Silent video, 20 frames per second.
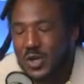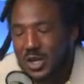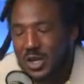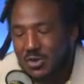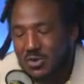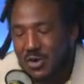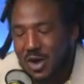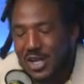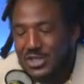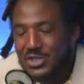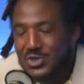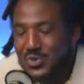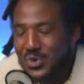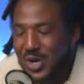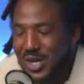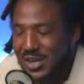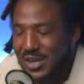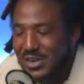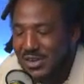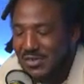to
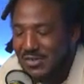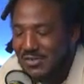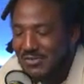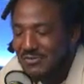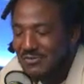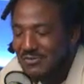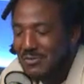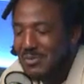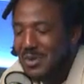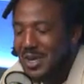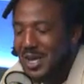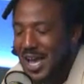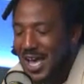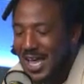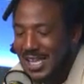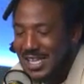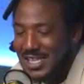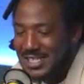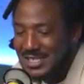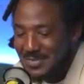graduate from
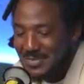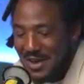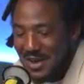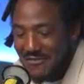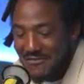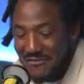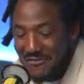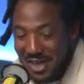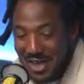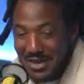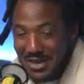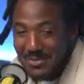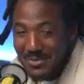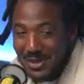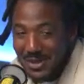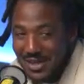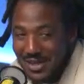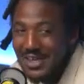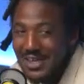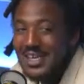college in my
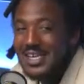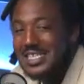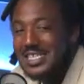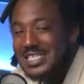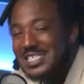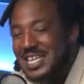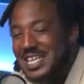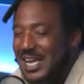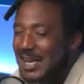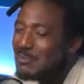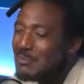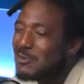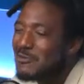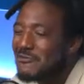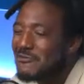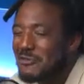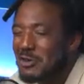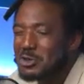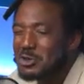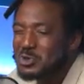family. It's like I'm the
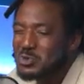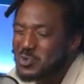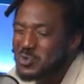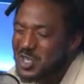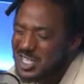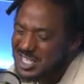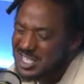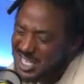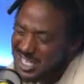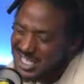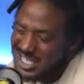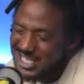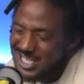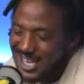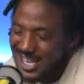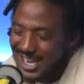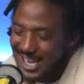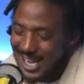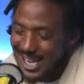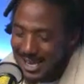first one to touch
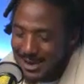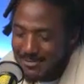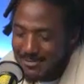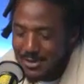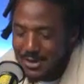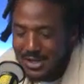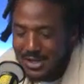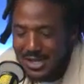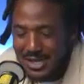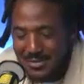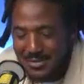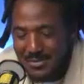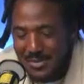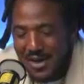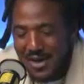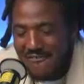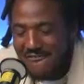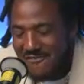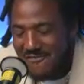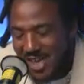that Emberly in
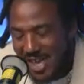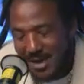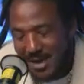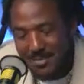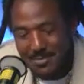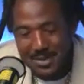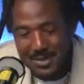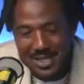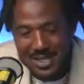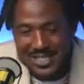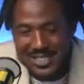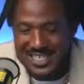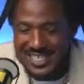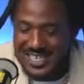my family. It's a